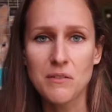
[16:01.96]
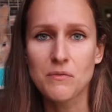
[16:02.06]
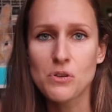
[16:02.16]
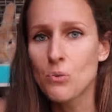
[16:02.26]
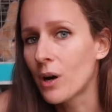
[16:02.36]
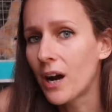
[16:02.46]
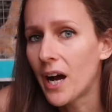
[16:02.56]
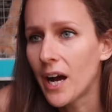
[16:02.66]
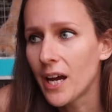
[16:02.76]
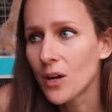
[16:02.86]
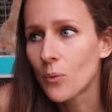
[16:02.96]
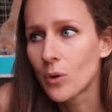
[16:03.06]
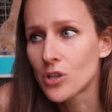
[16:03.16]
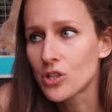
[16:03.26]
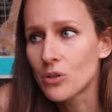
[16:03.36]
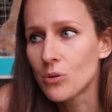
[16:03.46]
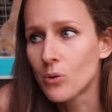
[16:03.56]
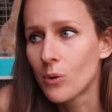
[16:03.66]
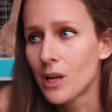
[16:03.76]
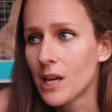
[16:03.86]
if you or I were
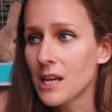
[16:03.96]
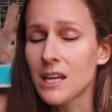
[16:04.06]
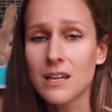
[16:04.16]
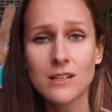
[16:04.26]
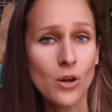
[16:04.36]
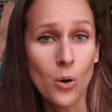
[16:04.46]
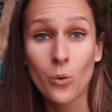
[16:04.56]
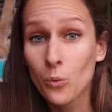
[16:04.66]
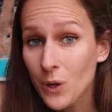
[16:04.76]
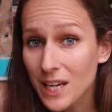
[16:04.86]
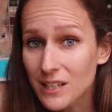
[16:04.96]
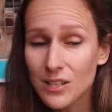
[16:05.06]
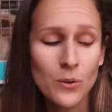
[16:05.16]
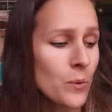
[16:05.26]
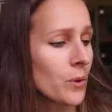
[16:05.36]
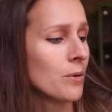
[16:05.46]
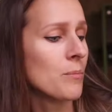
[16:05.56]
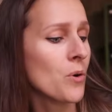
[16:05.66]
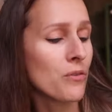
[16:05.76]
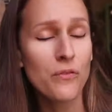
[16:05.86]
to eat whole wheat or
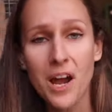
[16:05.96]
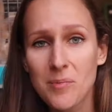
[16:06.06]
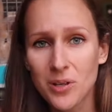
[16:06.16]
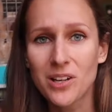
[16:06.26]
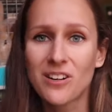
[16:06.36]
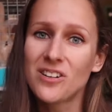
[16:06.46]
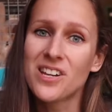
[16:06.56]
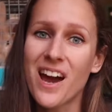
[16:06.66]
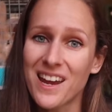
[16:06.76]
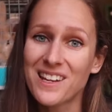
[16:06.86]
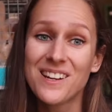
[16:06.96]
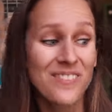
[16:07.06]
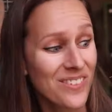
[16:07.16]
more fiber in our diet.